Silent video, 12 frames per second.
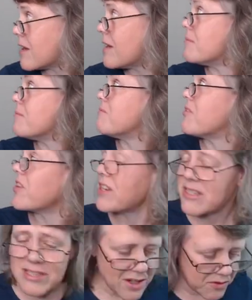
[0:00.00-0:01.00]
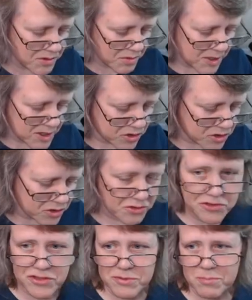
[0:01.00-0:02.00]
um, various stuffed
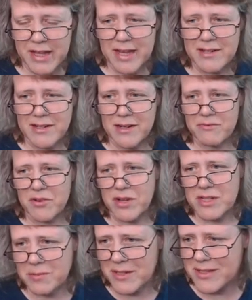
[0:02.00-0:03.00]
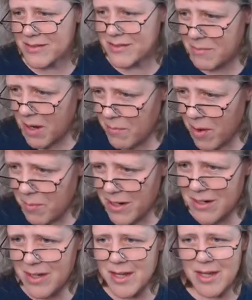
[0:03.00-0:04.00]
Pikachu's planted in various places in my
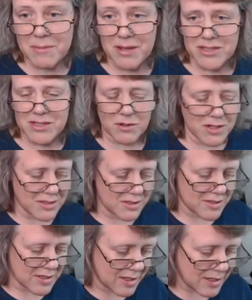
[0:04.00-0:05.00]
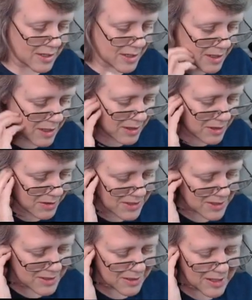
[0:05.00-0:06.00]
apartment because there is uh, there
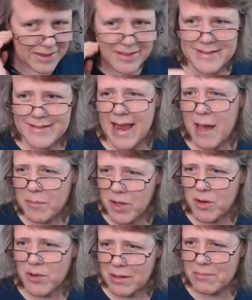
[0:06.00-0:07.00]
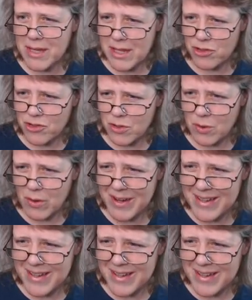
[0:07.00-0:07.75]
isn't a lot that's happier than Pikachu.